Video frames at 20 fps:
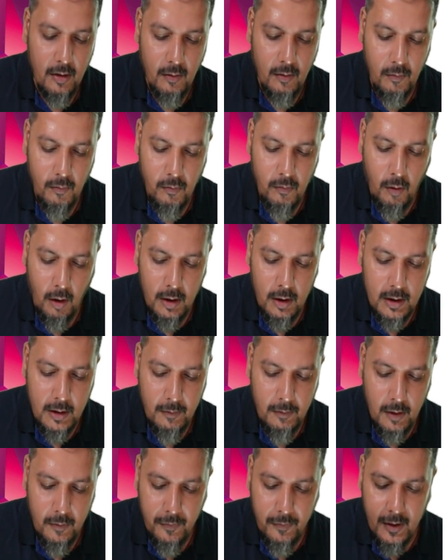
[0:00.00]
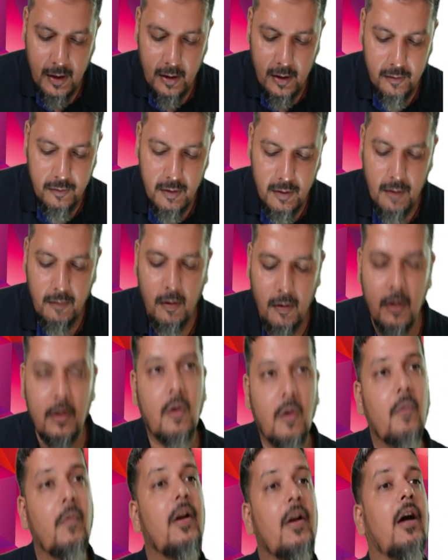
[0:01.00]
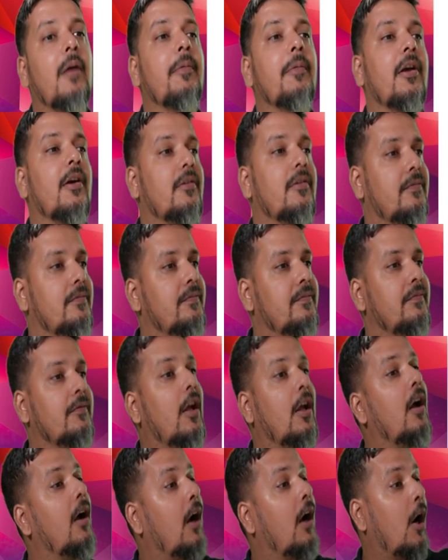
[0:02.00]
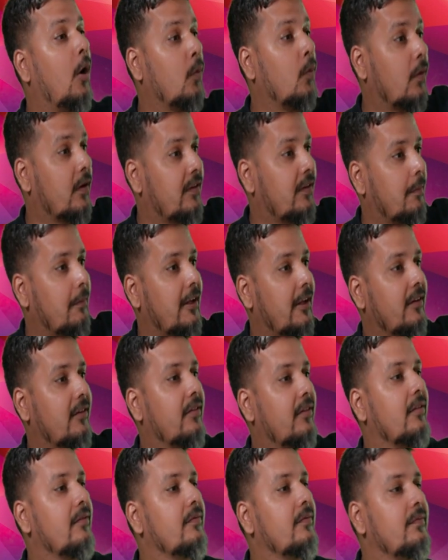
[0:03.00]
whatever figures we have worked out will come here. Outward supplies.